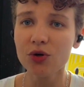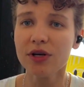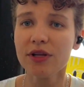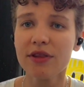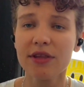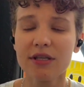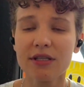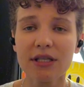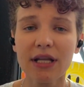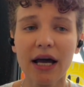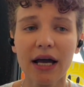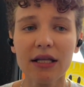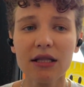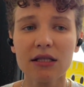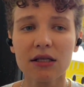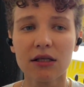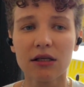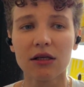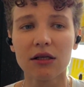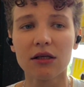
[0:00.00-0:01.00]
this night,
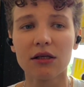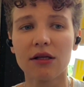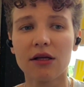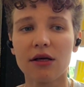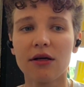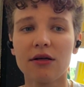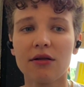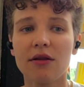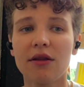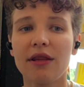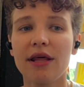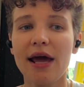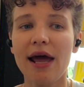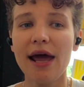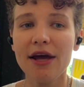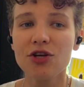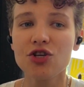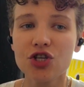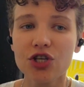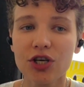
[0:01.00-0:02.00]
the
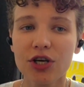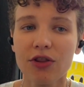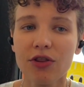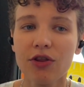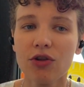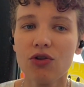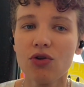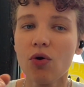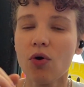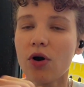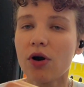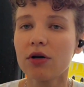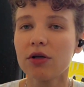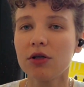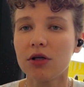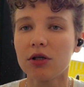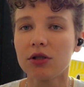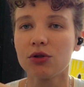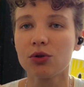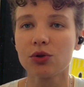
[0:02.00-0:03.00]
hedge in the door
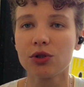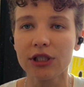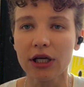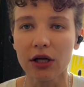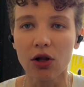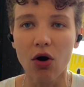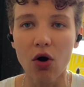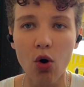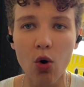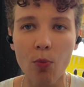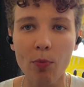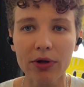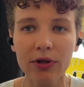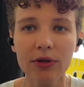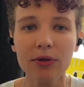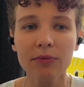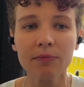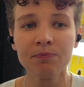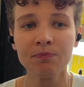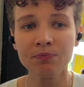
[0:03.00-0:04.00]
to cell
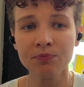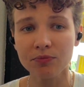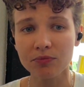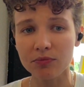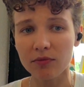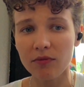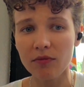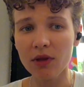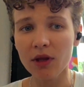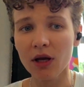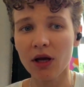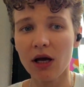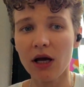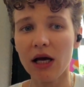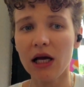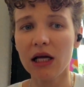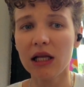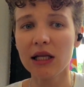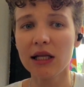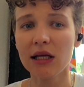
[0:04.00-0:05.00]
opened,
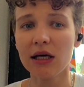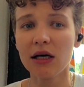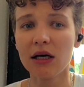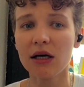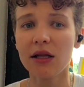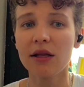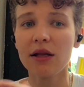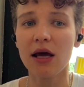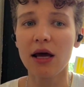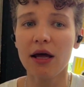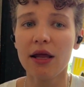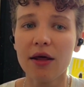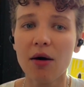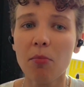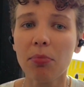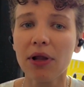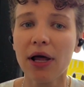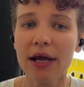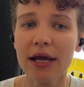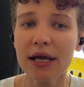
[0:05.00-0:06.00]
and an
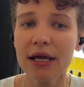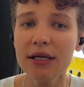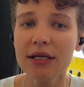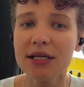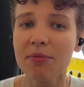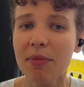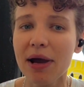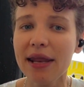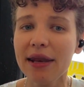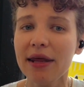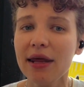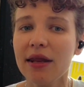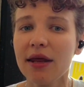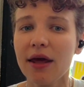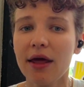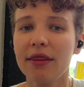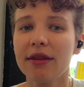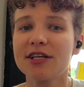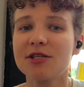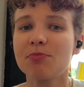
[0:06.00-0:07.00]
employee demanded
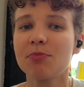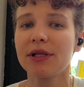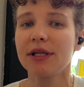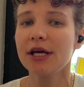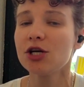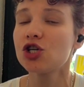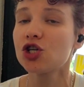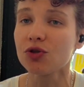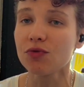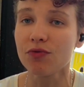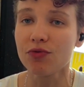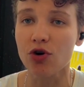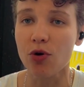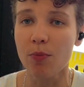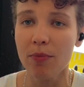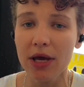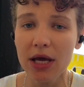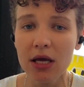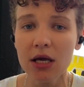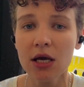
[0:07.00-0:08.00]
an explanation from
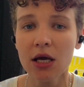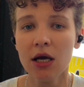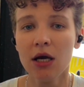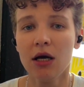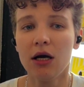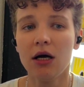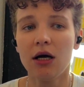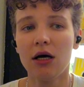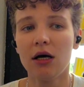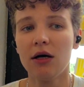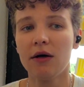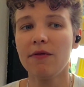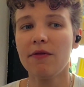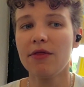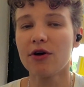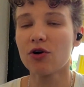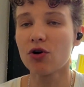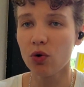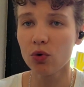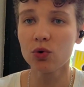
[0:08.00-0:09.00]
me,
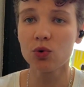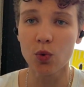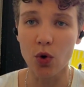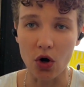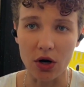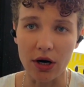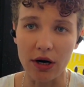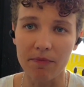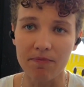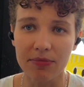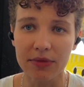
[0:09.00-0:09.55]
the road worker.